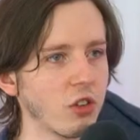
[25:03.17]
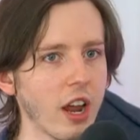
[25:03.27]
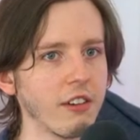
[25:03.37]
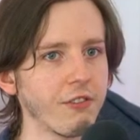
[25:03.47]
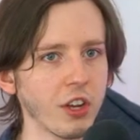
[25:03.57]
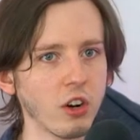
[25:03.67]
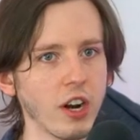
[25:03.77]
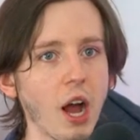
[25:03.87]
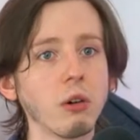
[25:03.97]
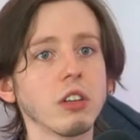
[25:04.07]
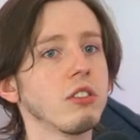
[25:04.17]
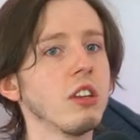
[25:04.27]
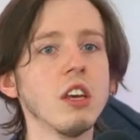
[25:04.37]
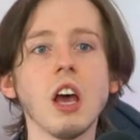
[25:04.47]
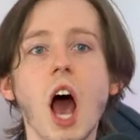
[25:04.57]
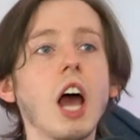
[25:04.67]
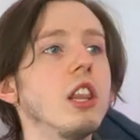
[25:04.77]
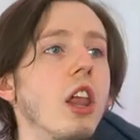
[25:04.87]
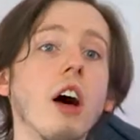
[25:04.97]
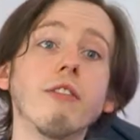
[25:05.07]
try and figure it out. Because I
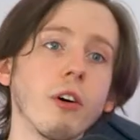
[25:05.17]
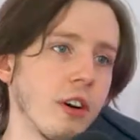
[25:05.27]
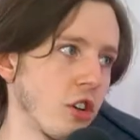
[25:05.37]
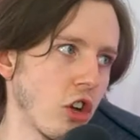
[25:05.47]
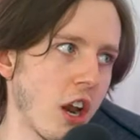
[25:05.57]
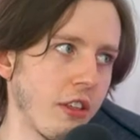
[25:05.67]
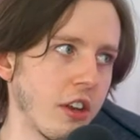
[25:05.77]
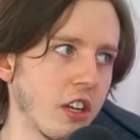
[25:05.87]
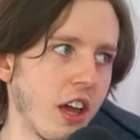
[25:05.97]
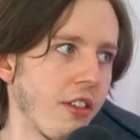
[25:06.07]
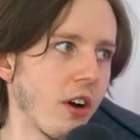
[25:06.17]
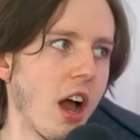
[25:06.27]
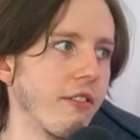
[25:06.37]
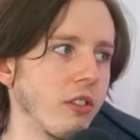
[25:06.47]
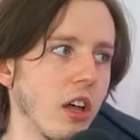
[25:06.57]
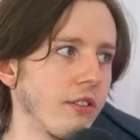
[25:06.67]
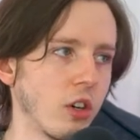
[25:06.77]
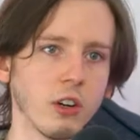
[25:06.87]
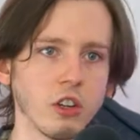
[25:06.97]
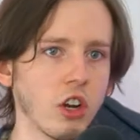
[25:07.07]
love her and Jonathan together. I've loved
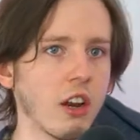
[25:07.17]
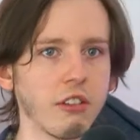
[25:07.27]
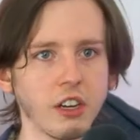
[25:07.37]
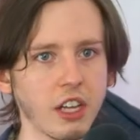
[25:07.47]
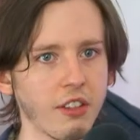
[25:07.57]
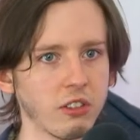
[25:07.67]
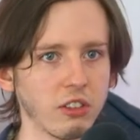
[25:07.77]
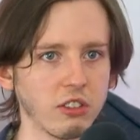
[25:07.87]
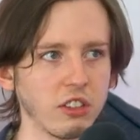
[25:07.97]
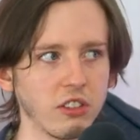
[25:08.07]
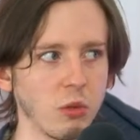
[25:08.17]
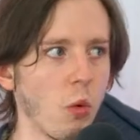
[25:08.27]
her and Jonathan together since season